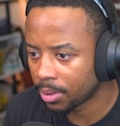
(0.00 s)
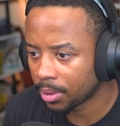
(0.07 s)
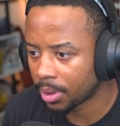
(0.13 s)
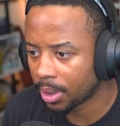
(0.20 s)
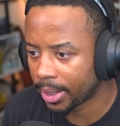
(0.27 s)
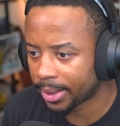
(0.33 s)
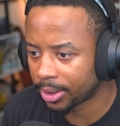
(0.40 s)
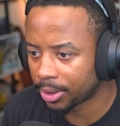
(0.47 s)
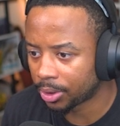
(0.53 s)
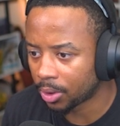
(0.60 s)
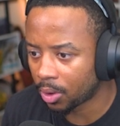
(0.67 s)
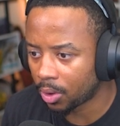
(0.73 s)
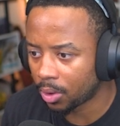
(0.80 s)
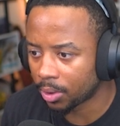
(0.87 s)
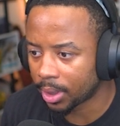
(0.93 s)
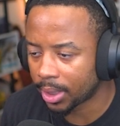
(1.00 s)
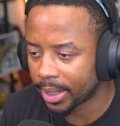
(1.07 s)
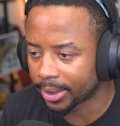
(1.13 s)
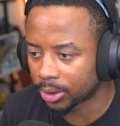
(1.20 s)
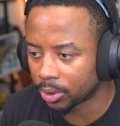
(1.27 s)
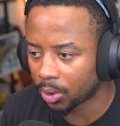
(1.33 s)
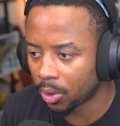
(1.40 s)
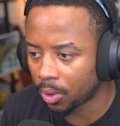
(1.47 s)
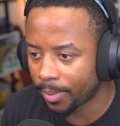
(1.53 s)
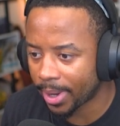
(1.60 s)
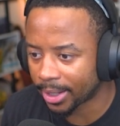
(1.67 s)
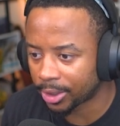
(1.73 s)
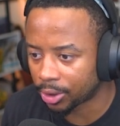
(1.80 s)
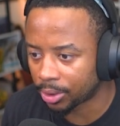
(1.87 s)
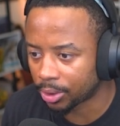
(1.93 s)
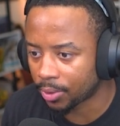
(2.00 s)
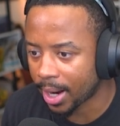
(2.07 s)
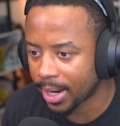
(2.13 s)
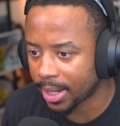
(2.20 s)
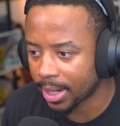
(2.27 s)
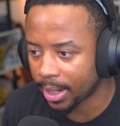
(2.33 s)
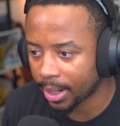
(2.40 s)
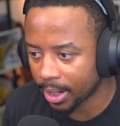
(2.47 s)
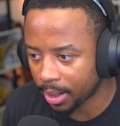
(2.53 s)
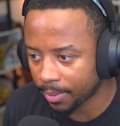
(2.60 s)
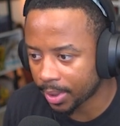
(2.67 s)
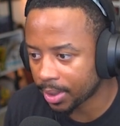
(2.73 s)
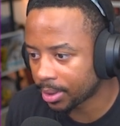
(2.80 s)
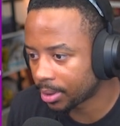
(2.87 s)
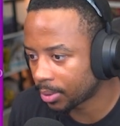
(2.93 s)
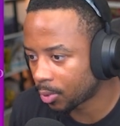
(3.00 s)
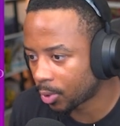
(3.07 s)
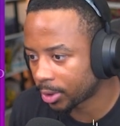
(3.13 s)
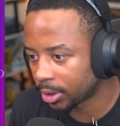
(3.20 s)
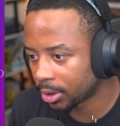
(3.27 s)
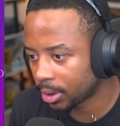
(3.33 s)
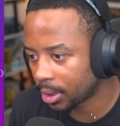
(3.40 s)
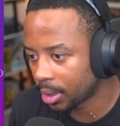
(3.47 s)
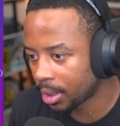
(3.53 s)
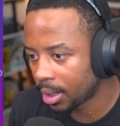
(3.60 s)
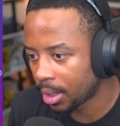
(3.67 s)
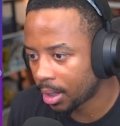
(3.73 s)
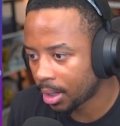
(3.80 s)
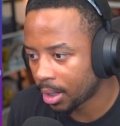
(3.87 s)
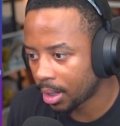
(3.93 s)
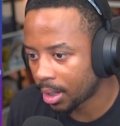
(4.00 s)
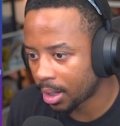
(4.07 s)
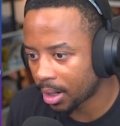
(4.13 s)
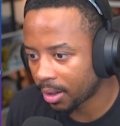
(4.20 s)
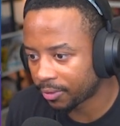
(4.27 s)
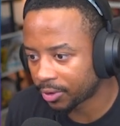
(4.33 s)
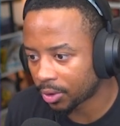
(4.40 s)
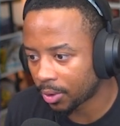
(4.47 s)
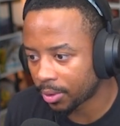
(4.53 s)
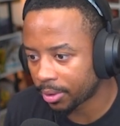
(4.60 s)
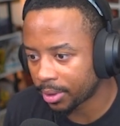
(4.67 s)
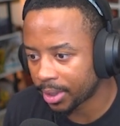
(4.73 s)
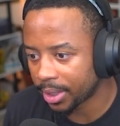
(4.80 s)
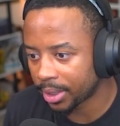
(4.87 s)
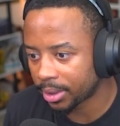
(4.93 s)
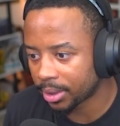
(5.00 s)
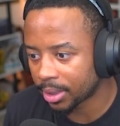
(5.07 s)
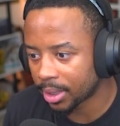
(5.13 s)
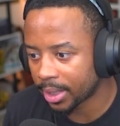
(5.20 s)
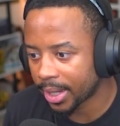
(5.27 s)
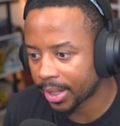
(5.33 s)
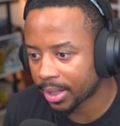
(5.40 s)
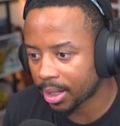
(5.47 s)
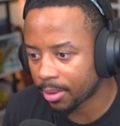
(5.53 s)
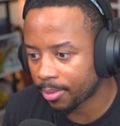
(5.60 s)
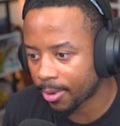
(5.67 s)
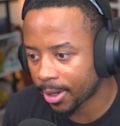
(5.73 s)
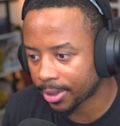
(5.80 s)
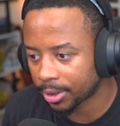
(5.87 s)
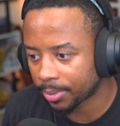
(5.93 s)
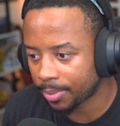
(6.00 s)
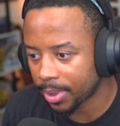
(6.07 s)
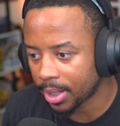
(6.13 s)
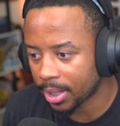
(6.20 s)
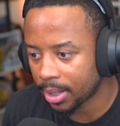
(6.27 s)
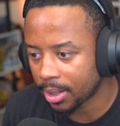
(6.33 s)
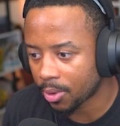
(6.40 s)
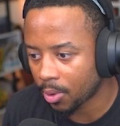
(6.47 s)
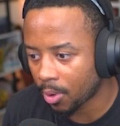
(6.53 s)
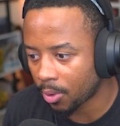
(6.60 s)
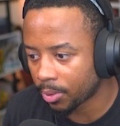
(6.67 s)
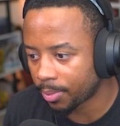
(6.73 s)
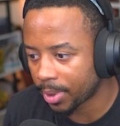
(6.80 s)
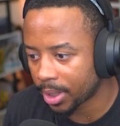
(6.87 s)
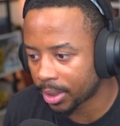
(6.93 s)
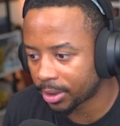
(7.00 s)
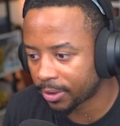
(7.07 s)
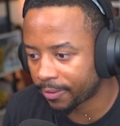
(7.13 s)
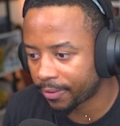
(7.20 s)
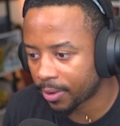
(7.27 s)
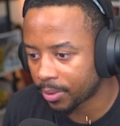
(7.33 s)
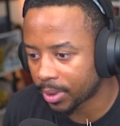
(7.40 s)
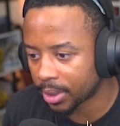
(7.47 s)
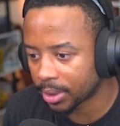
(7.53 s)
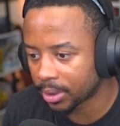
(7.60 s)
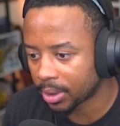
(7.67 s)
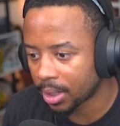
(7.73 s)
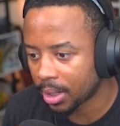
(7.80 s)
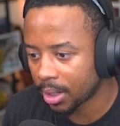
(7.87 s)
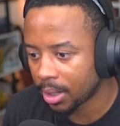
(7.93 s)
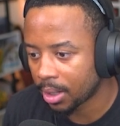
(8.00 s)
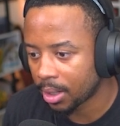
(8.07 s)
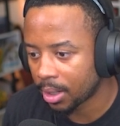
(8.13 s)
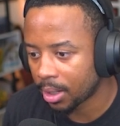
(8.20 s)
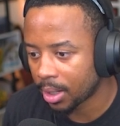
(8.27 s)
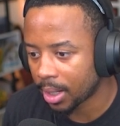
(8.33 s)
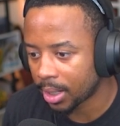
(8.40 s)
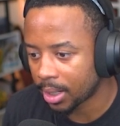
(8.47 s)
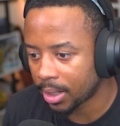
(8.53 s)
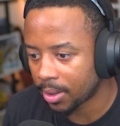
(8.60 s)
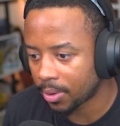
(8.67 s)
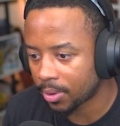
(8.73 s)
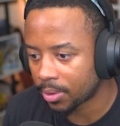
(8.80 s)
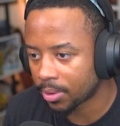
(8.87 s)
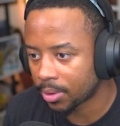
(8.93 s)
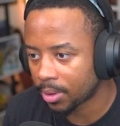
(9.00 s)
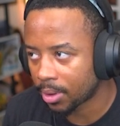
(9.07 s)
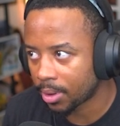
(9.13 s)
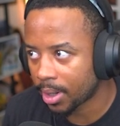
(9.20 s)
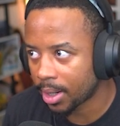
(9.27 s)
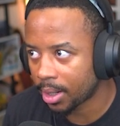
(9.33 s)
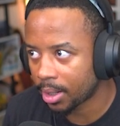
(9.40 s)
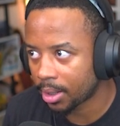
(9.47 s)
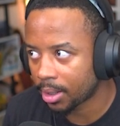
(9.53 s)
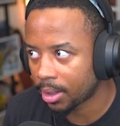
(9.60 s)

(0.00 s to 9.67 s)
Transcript: Collect soul by striking enemies. Once enough soul is collected, press B or hold B to focus and heal. All right.